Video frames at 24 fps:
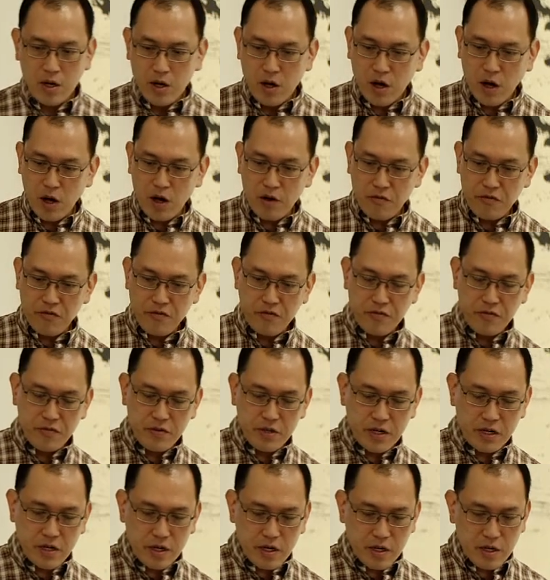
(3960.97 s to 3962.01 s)
of
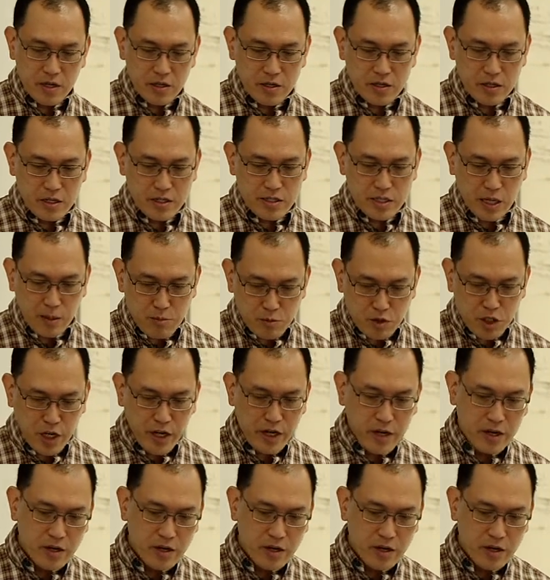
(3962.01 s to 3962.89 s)
the subject